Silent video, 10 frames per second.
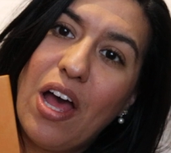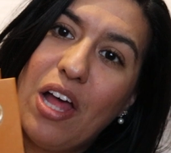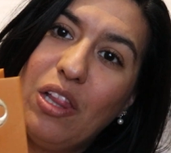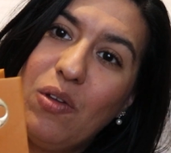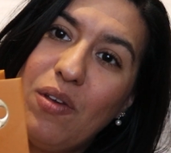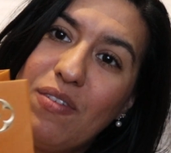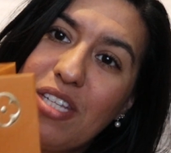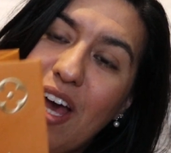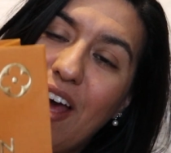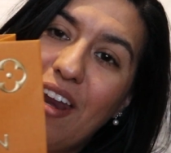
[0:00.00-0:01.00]
a Louis
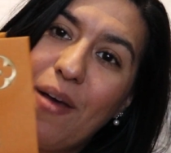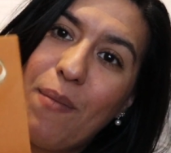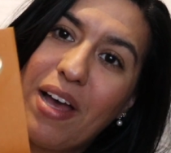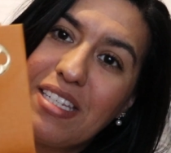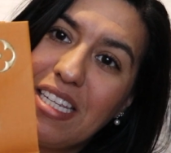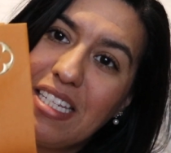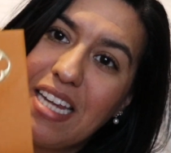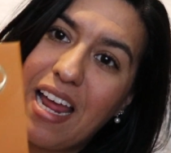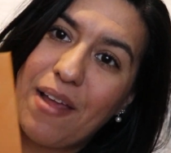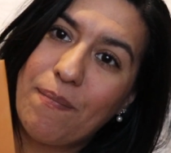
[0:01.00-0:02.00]
Vuitton unboxing
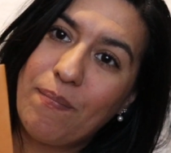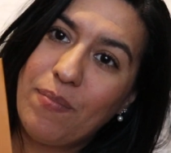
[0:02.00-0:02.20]
today.